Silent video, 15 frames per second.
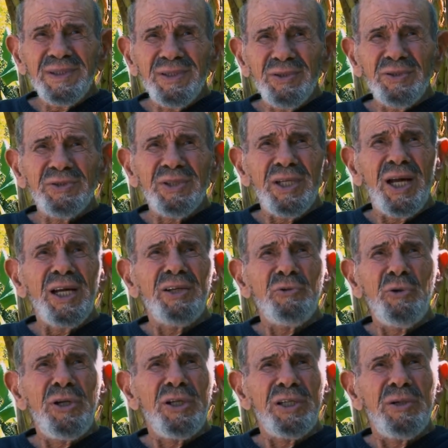So say, I
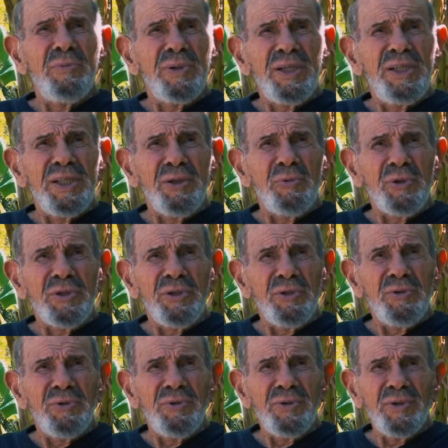agree completely with
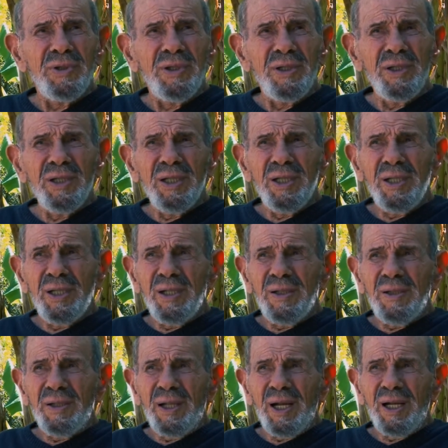you.
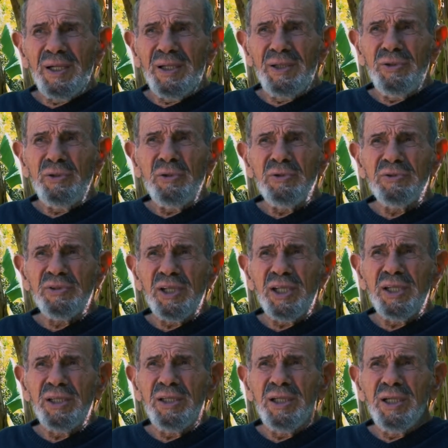you don't
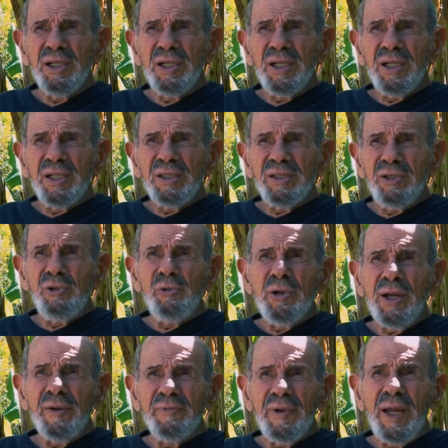say, do you
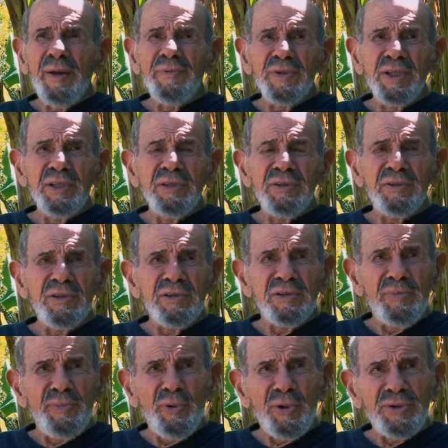have evidence to
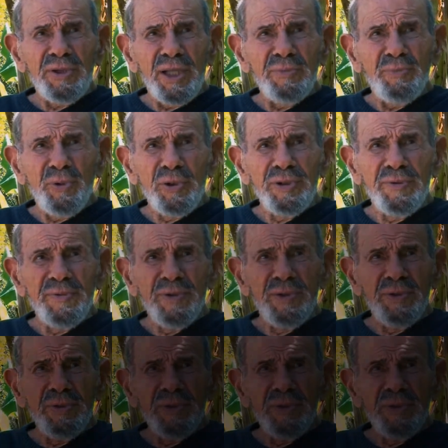support that point of view?